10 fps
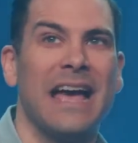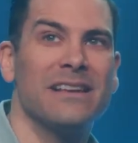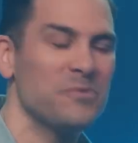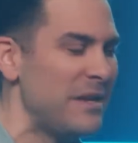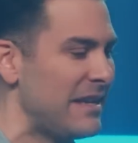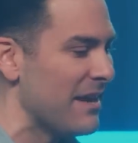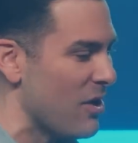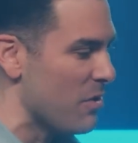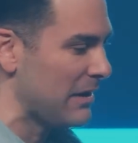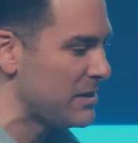as we get
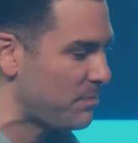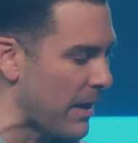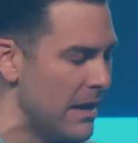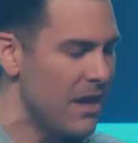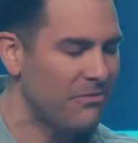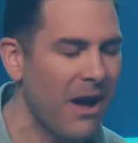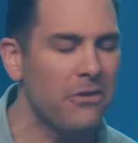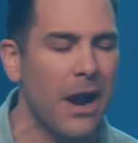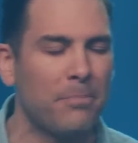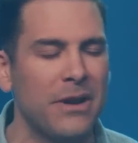going. Let's pray.
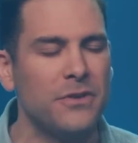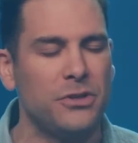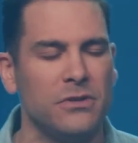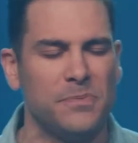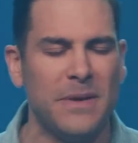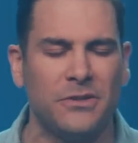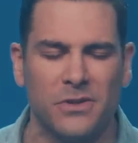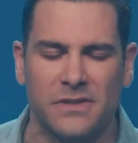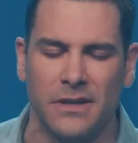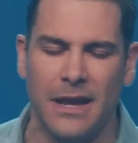Father, I pray that you'd speak to
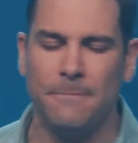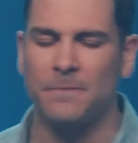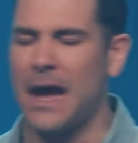us today.